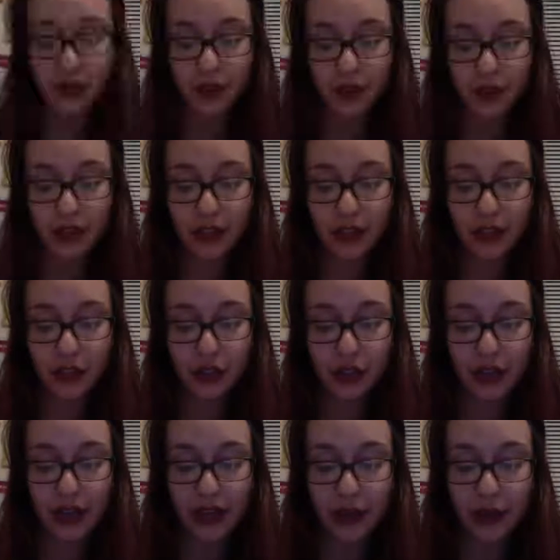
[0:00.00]
students
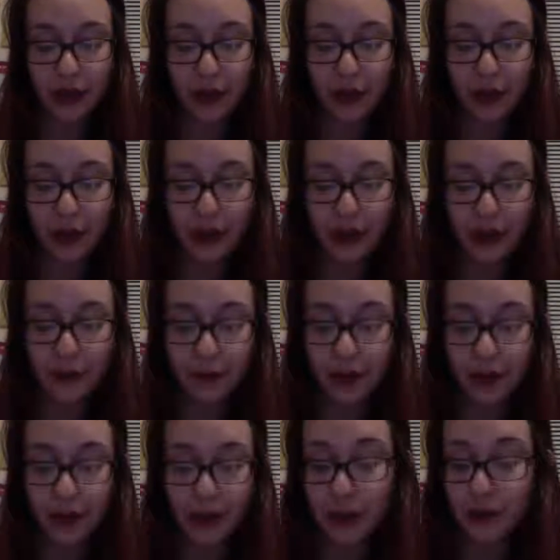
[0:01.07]
create their own
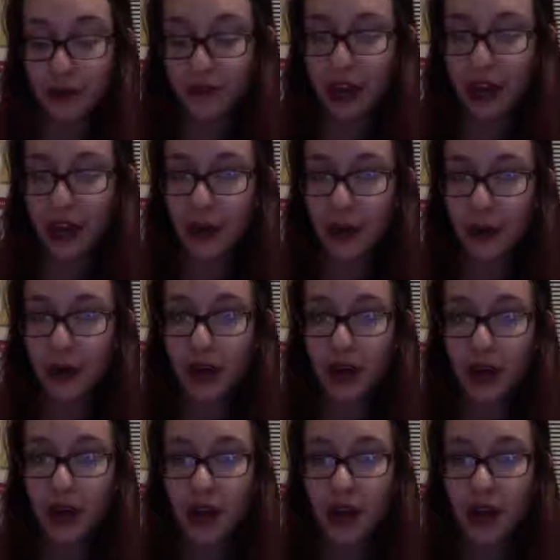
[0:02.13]
informational video,